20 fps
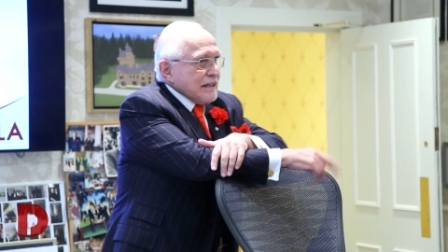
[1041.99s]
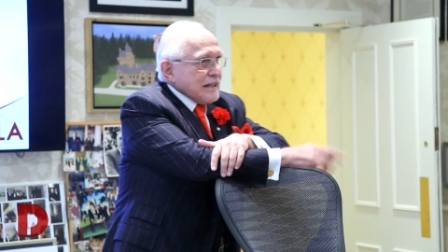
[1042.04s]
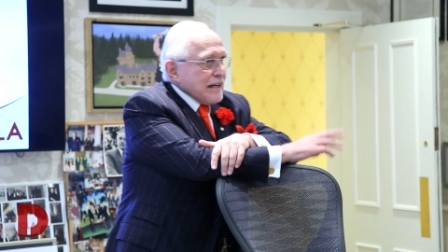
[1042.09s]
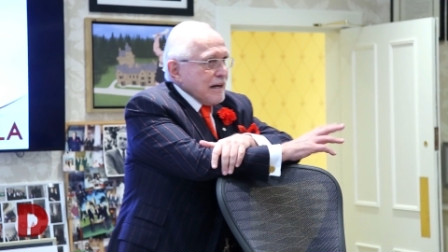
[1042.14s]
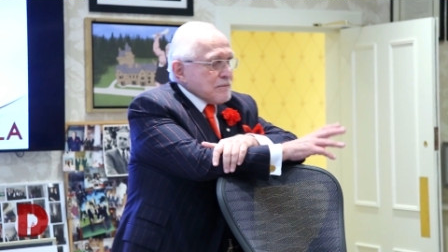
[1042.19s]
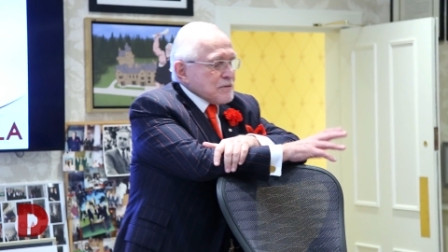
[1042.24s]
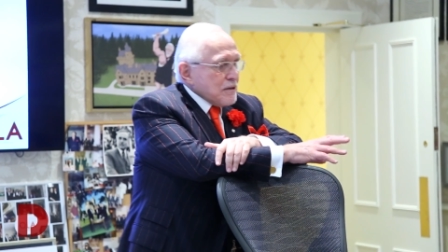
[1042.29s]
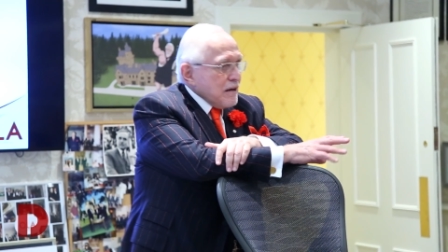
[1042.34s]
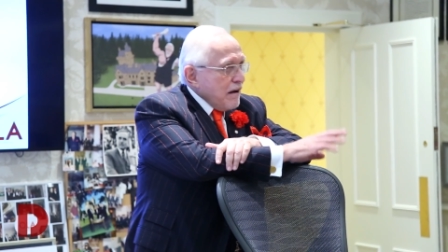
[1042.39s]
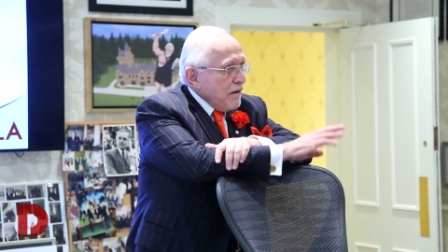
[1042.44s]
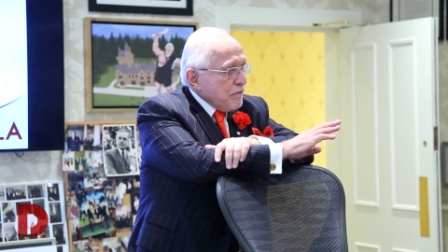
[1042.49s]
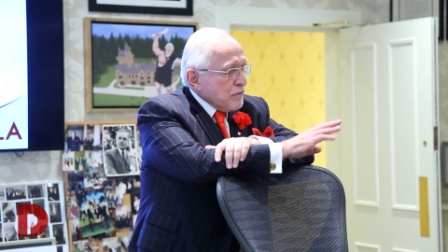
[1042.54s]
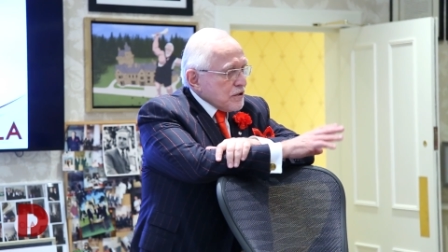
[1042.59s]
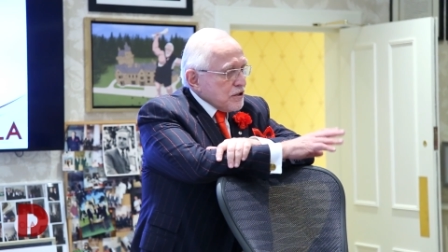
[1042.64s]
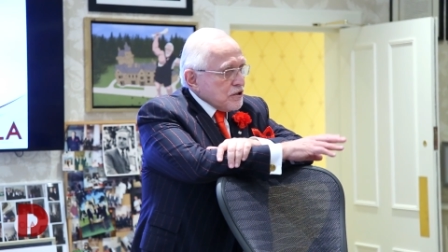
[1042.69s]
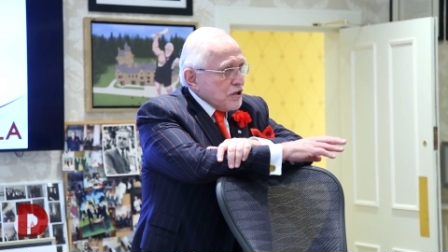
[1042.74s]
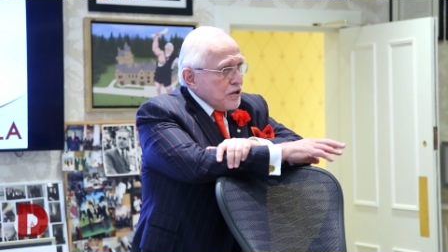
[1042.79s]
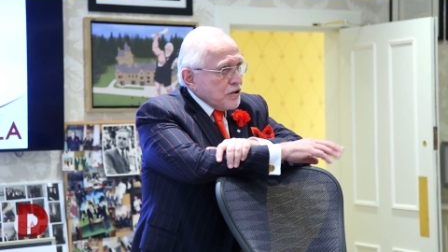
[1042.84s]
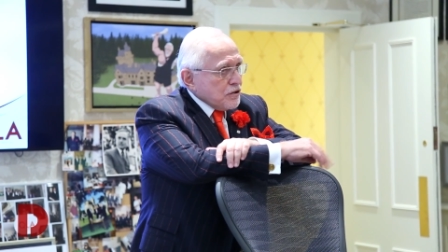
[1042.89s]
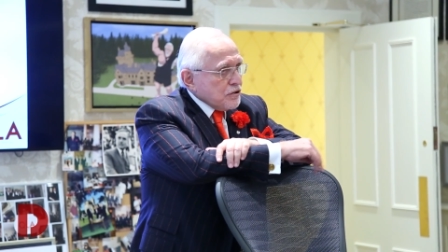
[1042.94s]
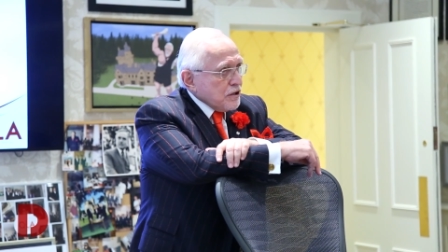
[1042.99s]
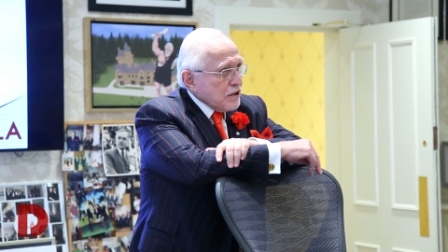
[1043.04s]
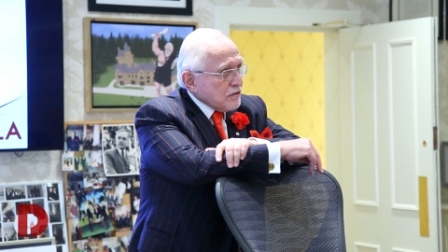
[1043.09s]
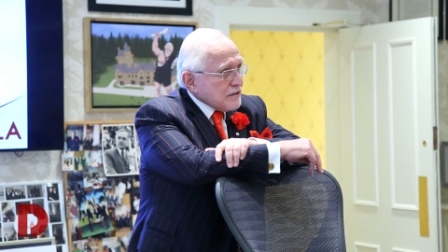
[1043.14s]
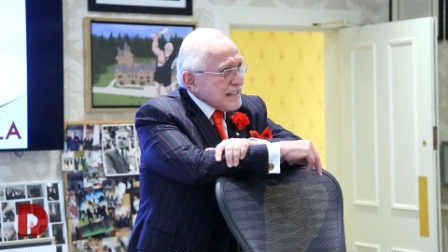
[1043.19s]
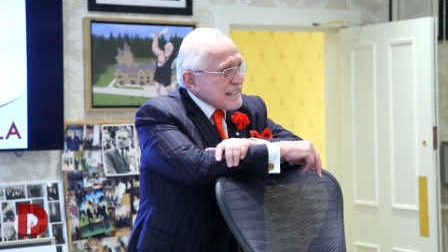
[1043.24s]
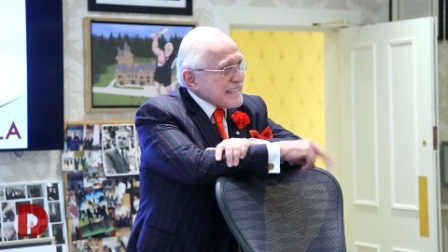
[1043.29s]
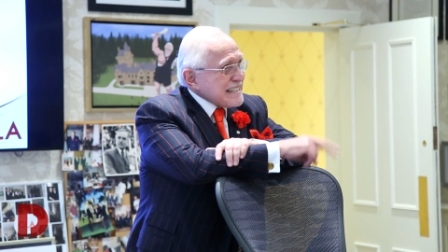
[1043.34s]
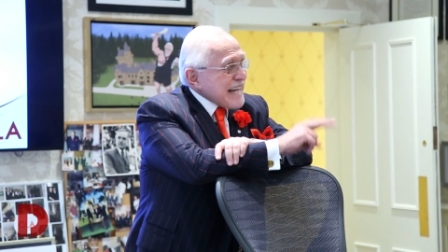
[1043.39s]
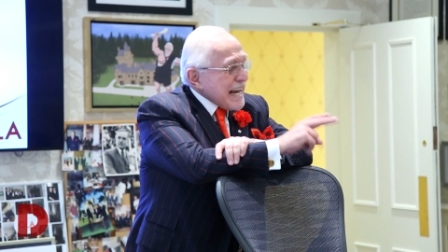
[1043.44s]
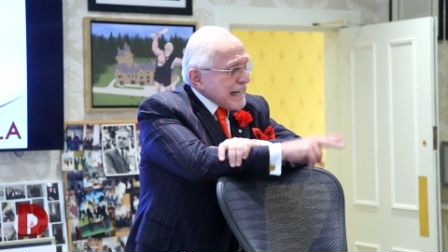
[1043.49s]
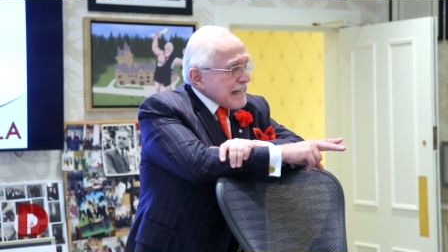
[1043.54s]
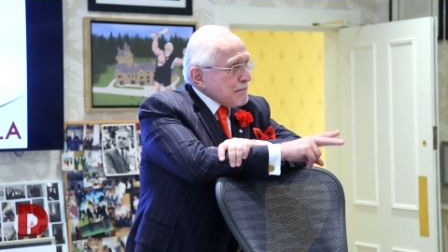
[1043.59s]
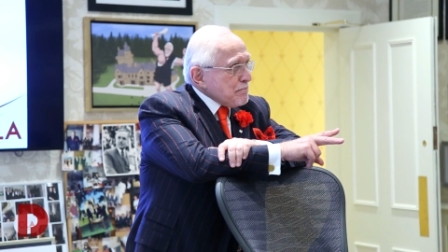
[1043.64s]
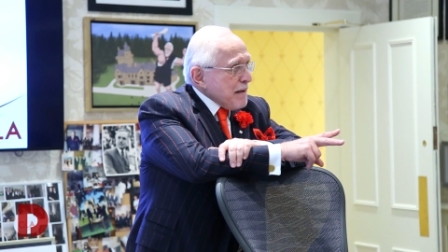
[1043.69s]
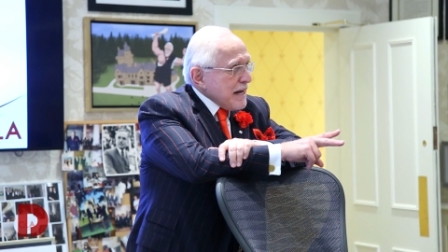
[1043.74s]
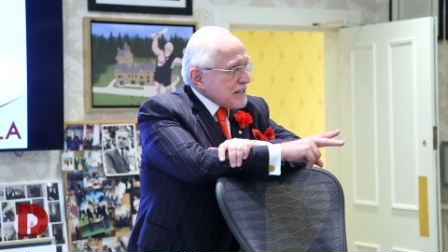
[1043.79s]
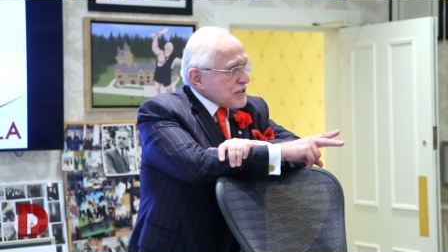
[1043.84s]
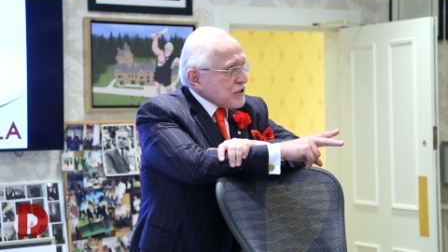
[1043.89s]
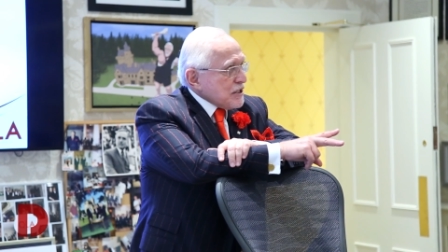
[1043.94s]
he comes up with another deal, the
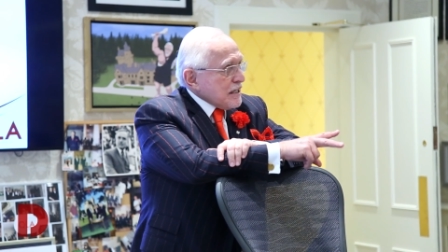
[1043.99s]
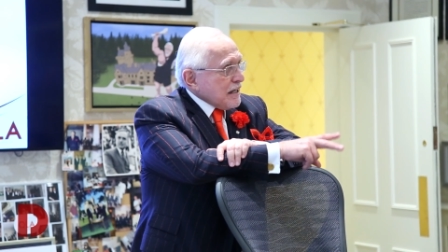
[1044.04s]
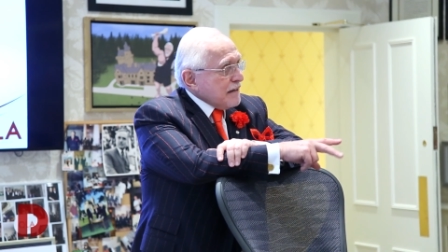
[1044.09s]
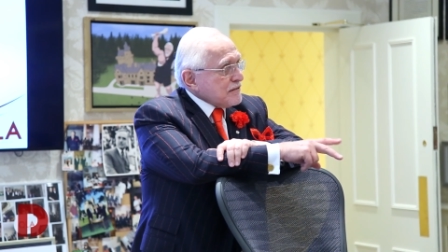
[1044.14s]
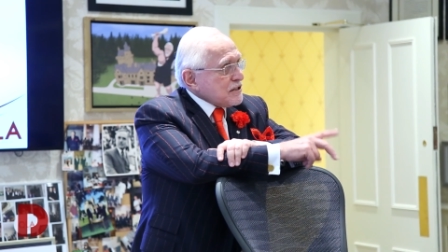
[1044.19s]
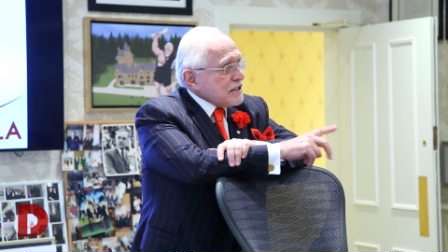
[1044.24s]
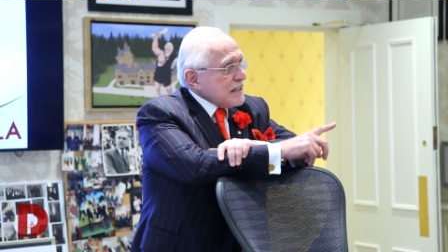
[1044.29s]
second best deal I've